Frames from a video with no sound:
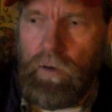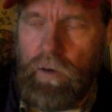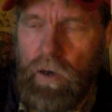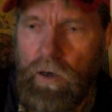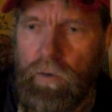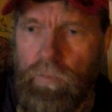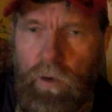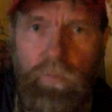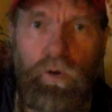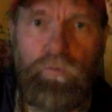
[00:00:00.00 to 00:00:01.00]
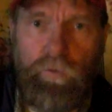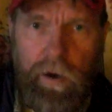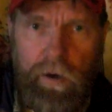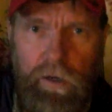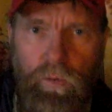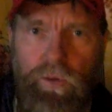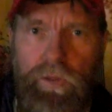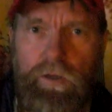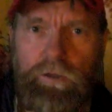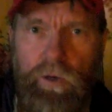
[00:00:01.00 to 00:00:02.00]
a blue fire
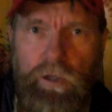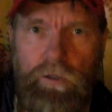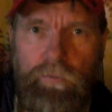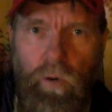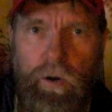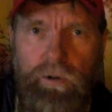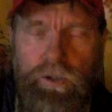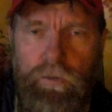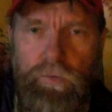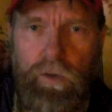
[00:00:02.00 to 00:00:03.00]
with streaks of orange.